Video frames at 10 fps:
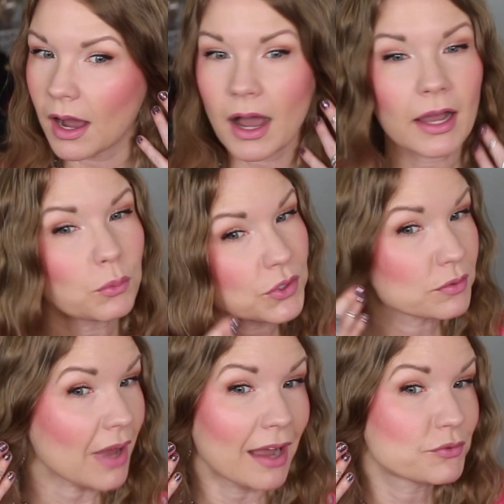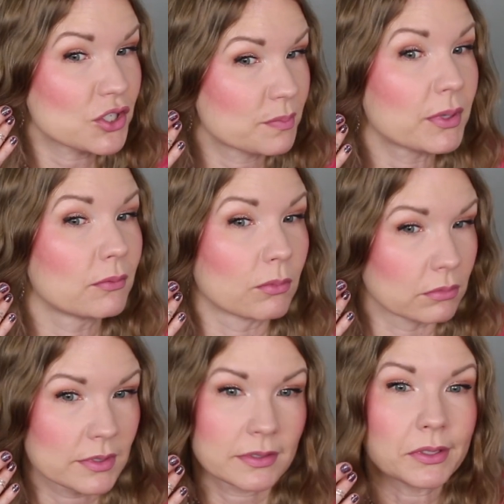I was, I've just been
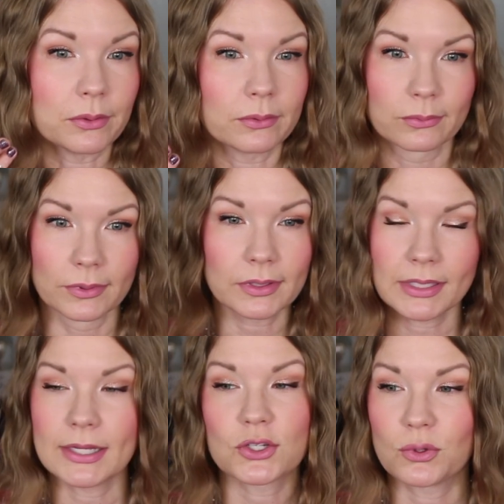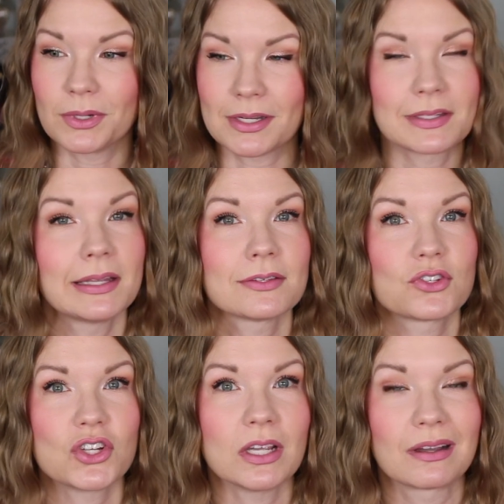still really into an intense
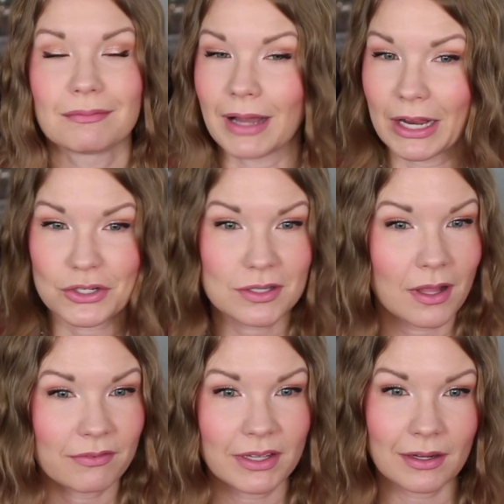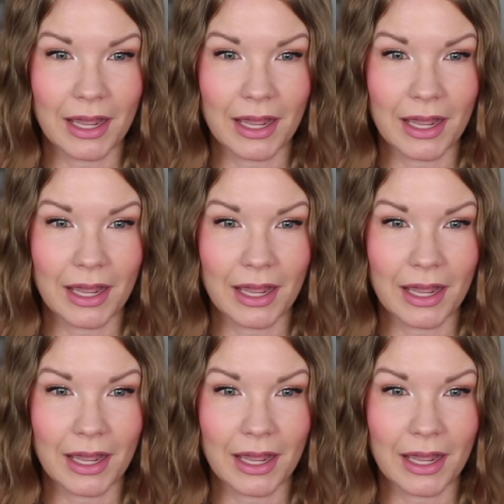cheek. I just love it.